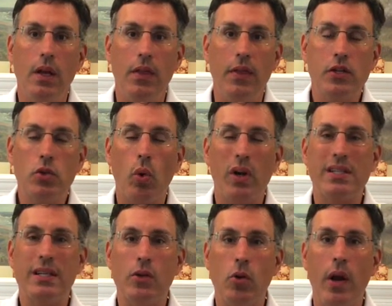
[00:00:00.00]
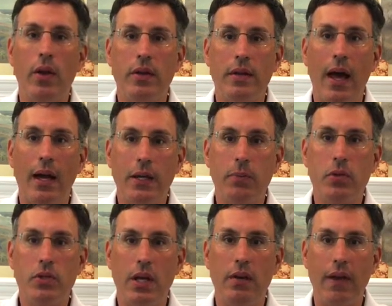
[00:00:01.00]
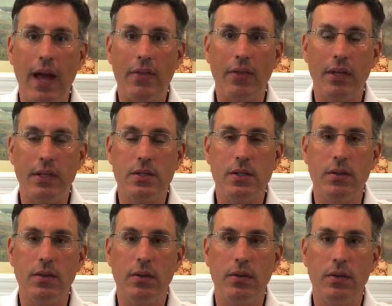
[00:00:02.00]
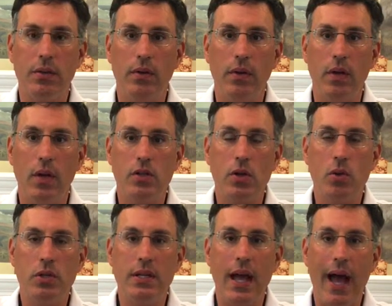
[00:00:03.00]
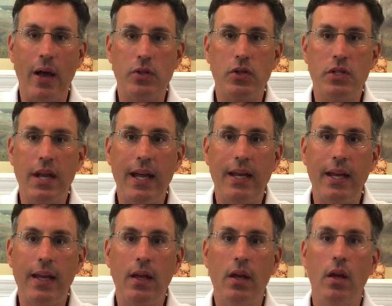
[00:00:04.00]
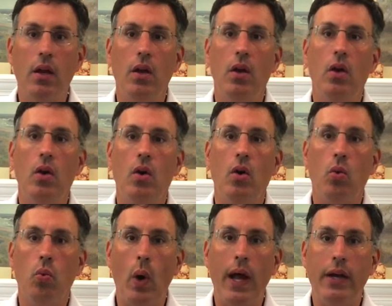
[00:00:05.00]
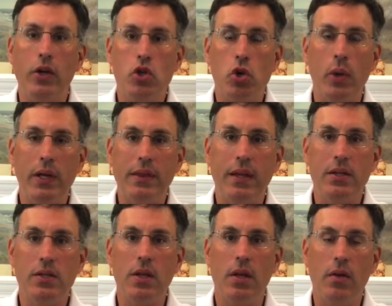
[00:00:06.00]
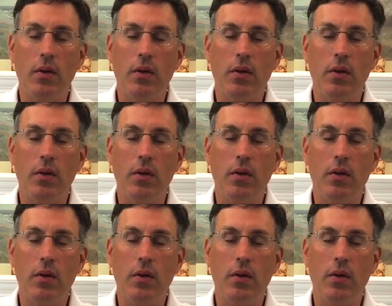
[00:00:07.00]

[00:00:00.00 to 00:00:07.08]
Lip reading: This works in greater than 90% of athletes. So it's an outstanding way to treat this.